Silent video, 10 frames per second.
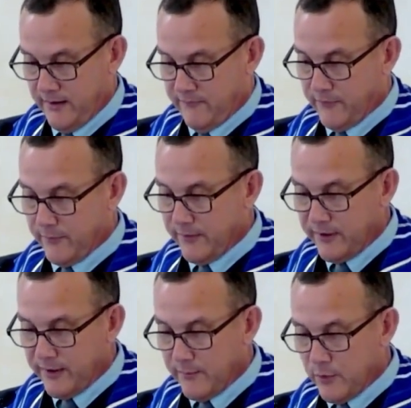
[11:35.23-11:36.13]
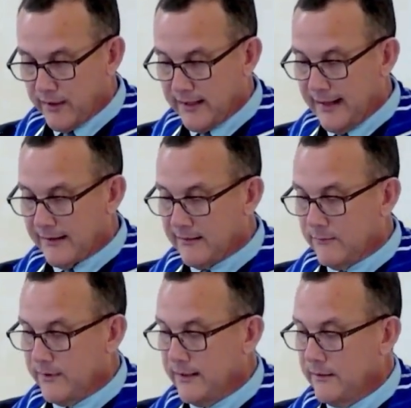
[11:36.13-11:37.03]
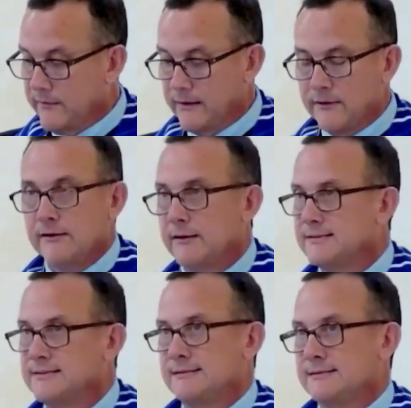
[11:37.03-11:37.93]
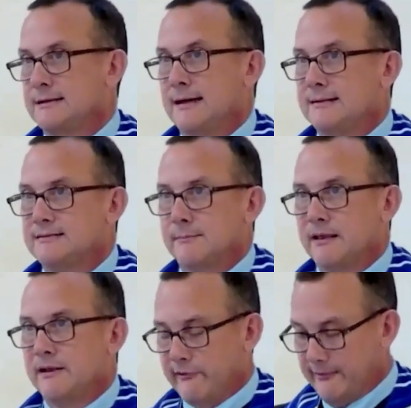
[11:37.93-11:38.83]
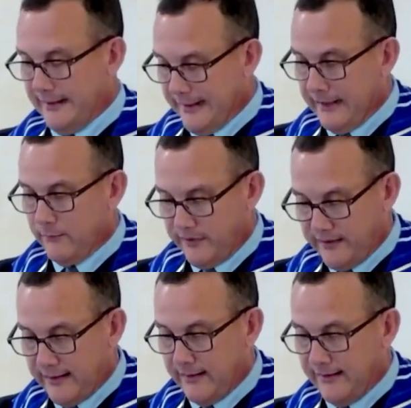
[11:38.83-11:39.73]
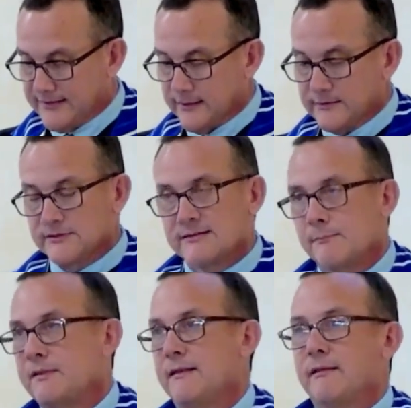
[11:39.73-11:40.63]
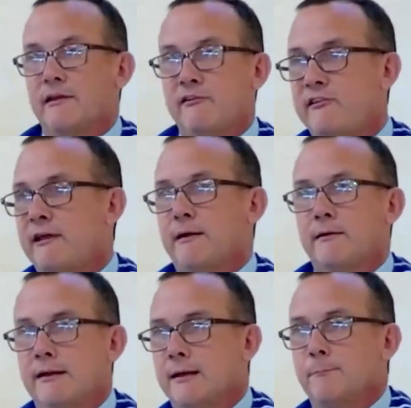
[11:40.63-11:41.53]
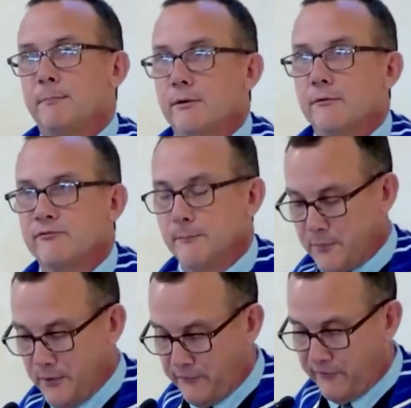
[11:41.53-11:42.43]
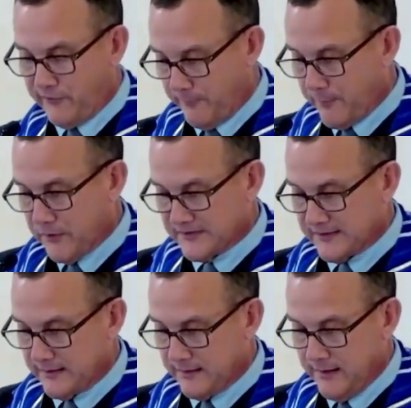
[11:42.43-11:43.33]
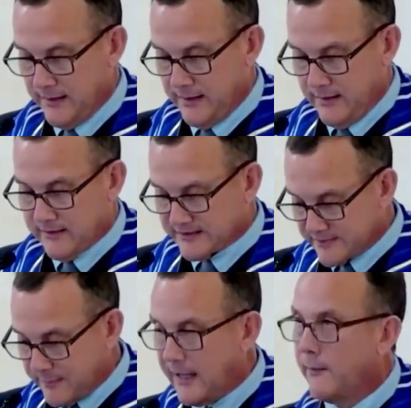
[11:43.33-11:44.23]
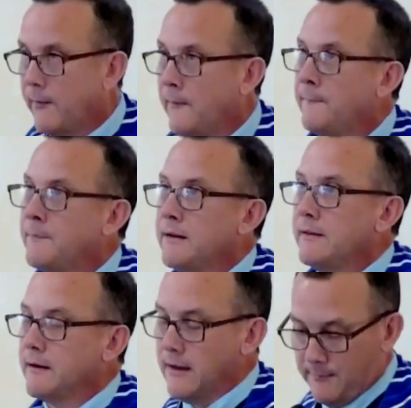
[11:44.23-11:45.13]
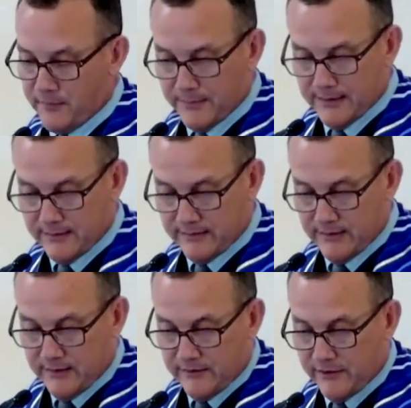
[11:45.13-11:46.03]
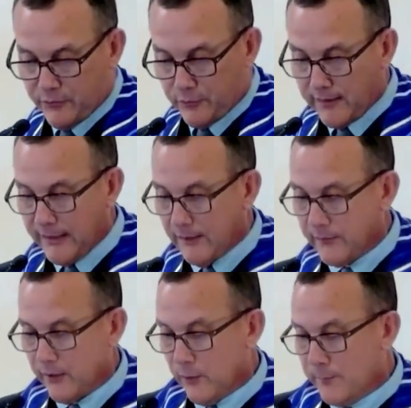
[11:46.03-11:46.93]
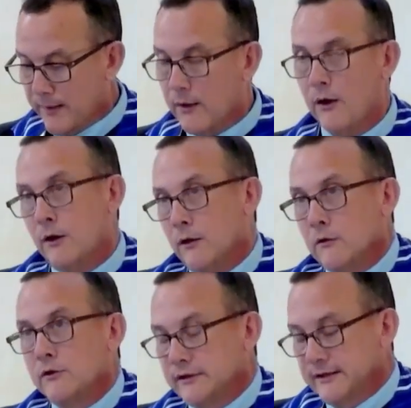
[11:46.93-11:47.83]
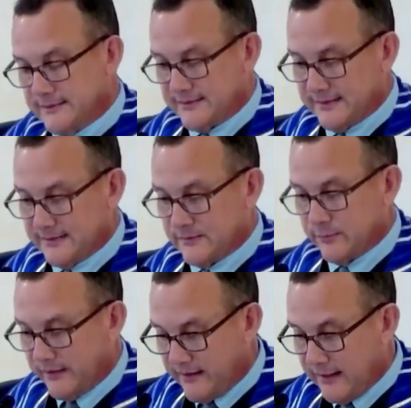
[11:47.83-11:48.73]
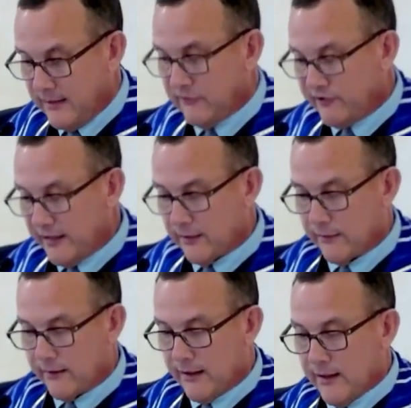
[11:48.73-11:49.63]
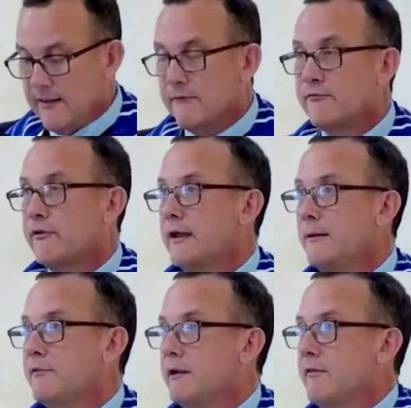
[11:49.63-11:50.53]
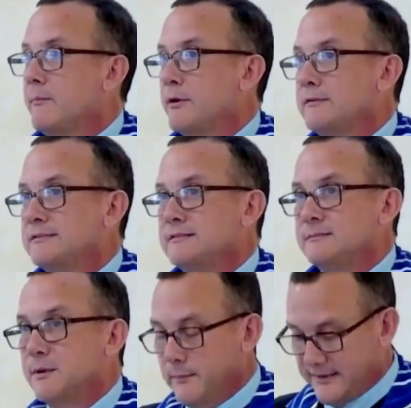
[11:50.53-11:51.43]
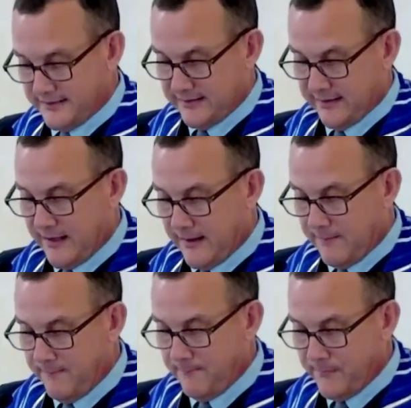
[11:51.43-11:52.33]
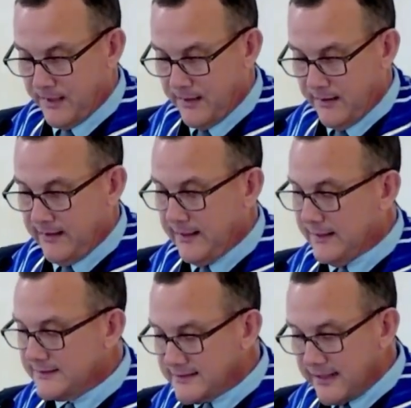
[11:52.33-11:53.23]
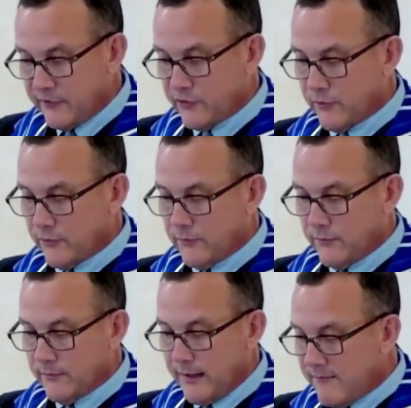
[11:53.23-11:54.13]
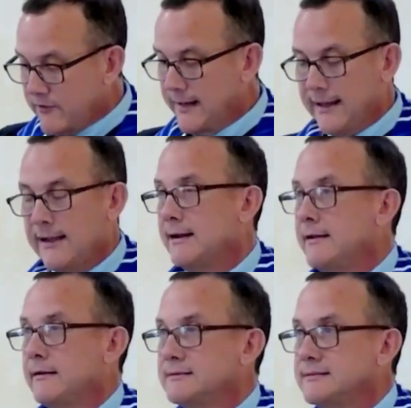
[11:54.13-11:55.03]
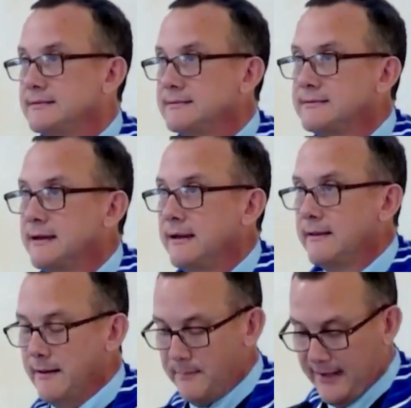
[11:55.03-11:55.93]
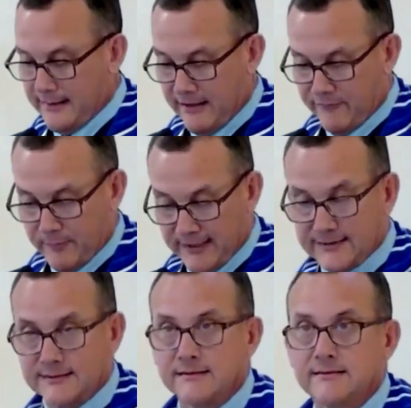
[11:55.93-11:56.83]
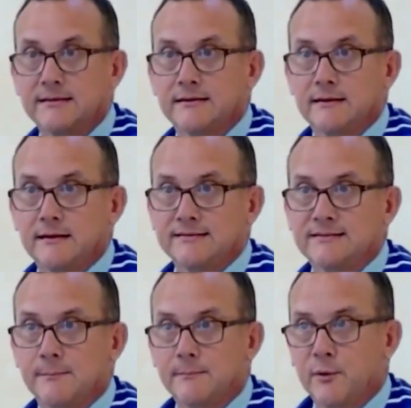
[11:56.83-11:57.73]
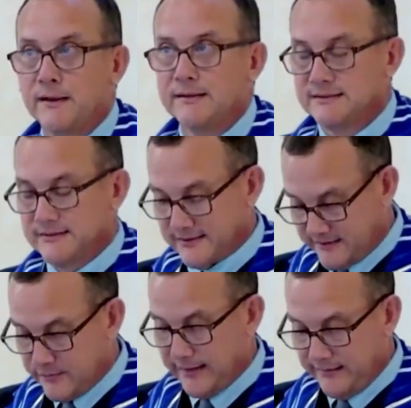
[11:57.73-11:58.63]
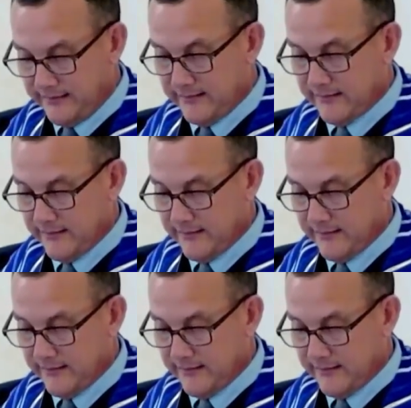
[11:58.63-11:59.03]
For when we are more connected, we know that goodness is not something just innate within. It's also something that is shared and built from person to person. The smile, the compliment, the door held open, all goodnesses within shared that frames another person's moments to come. The essential everyday kindnesses that make life pleasant and some moments sweet.